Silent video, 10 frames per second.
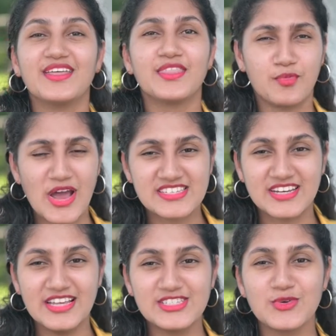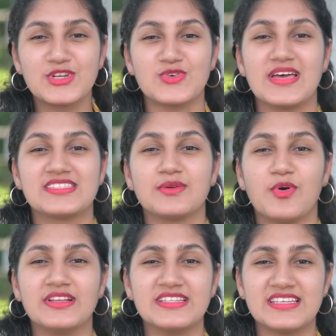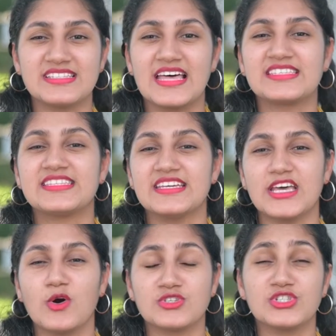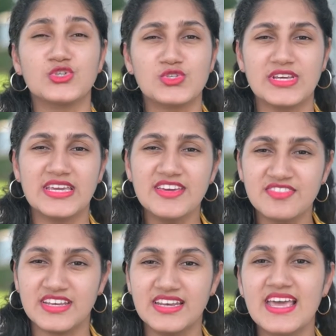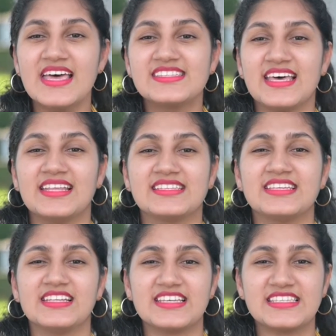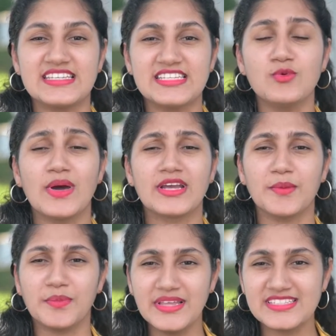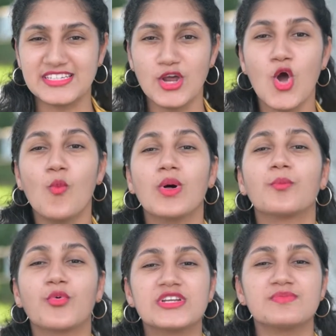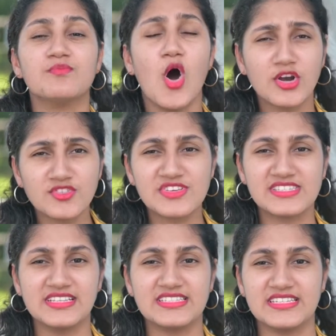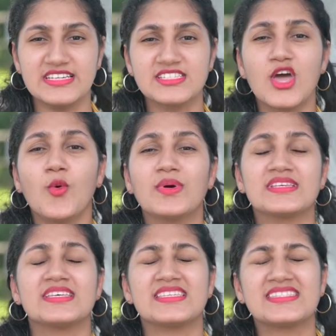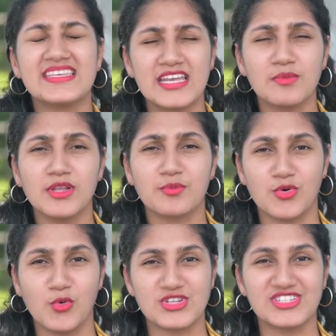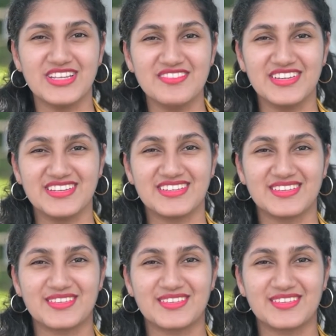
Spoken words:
The President, who addressed the apprentices at State House on Tuesday evening, said that Silica City, when completed, will bridge modern facilities with a sustainable approach to living.